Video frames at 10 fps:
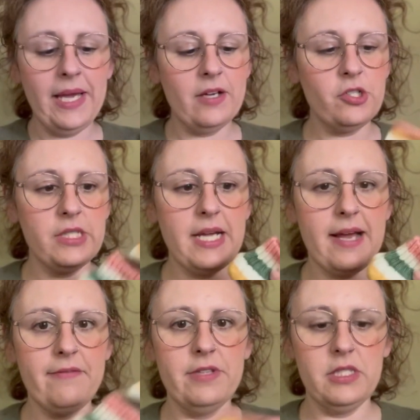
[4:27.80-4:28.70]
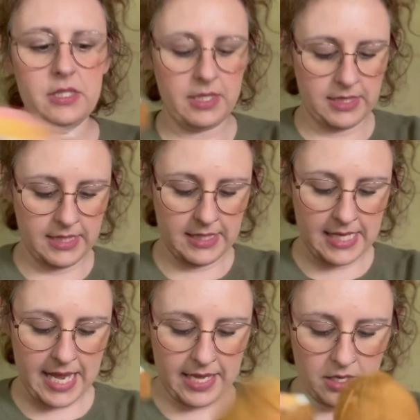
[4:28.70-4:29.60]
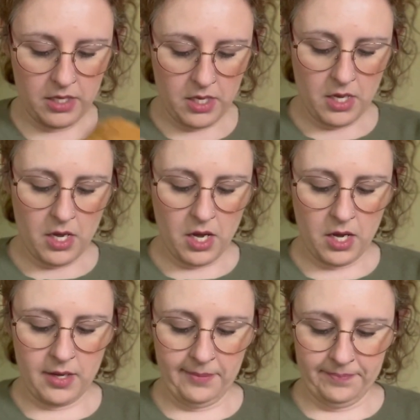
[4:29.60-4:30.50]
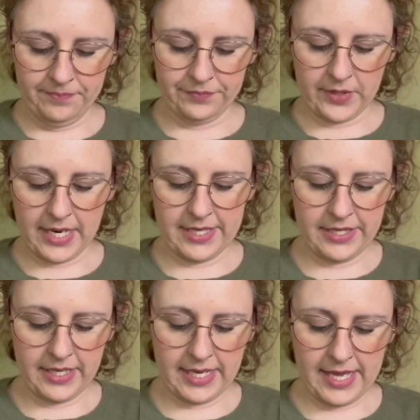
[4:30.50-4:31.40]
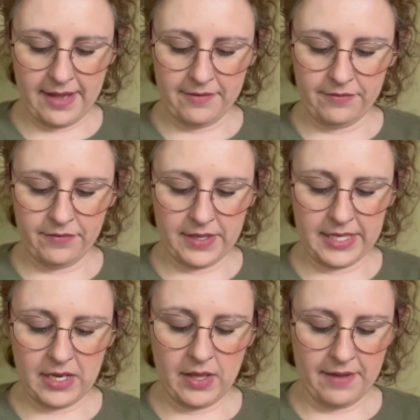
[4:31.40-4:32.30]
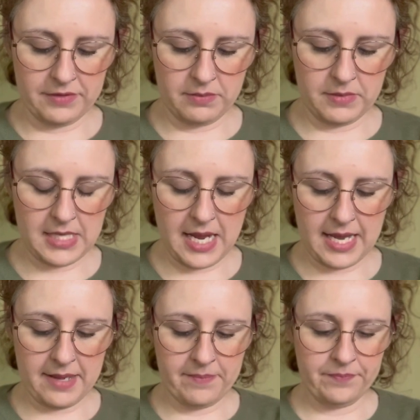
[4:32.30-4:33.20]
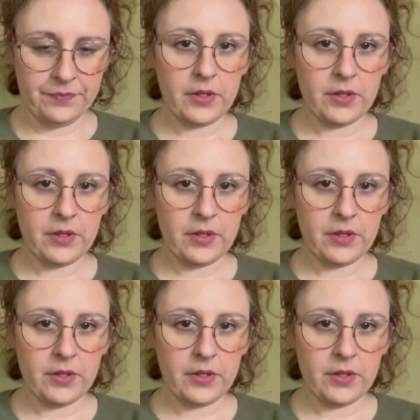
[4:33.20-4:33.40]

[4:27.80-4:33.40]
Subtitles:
actually to have this done today. I think I'll have some time.